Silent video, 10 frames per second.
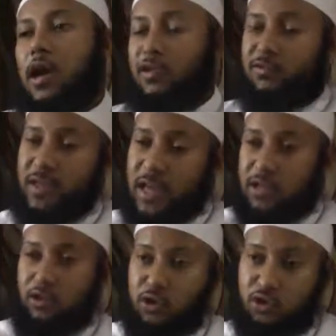If they,
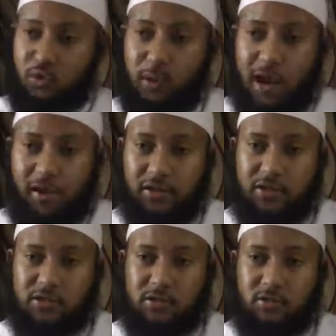your two
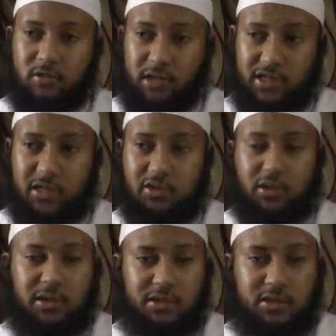parents, listen to
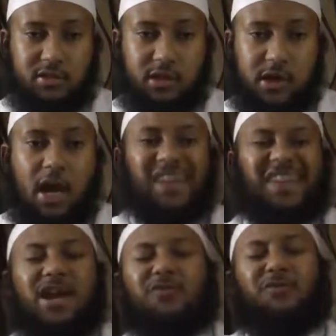this,
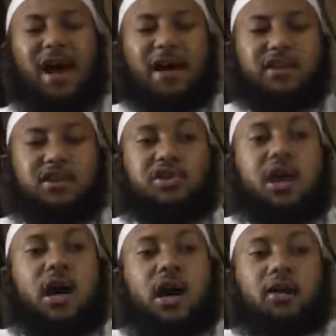they fight
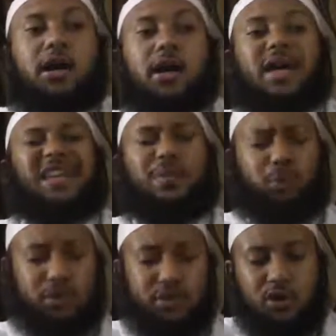jahadaka, they
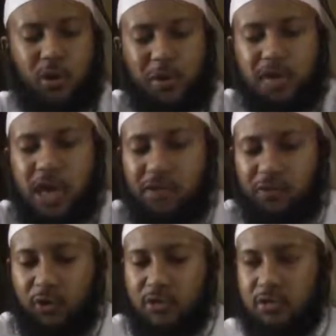put so much
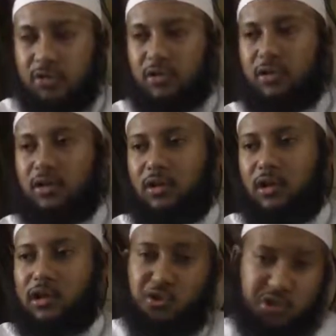effort
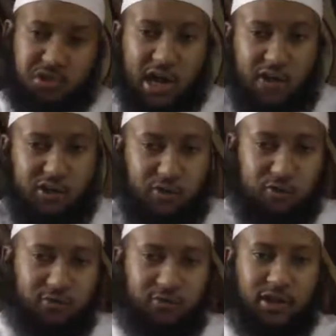to turn
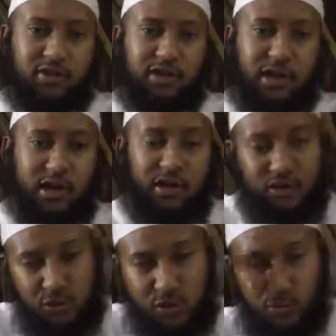you
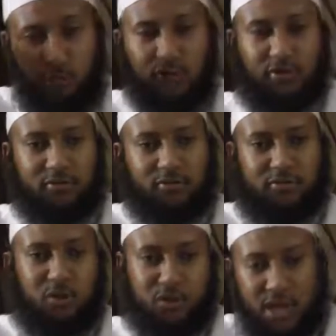into kufr,
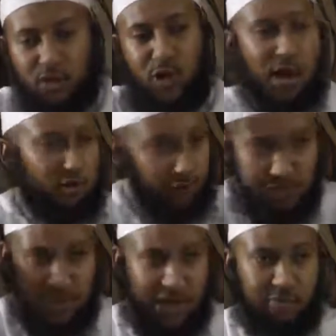to take you out of
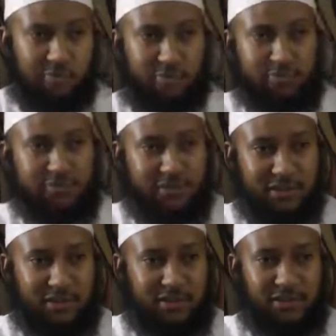Islam.
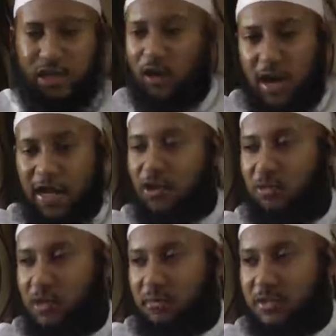They don't like
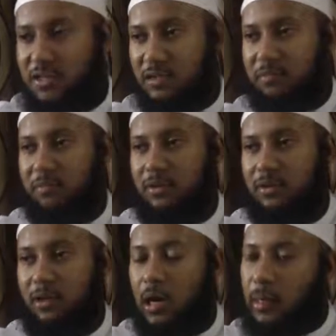you being Muslim.
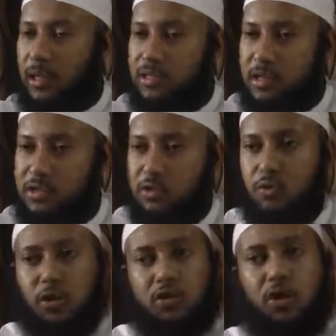Allah says,
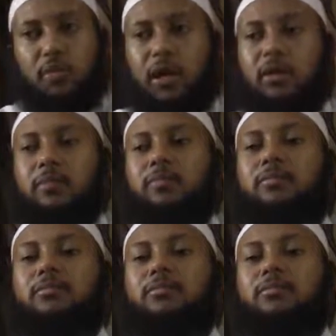do not obey them.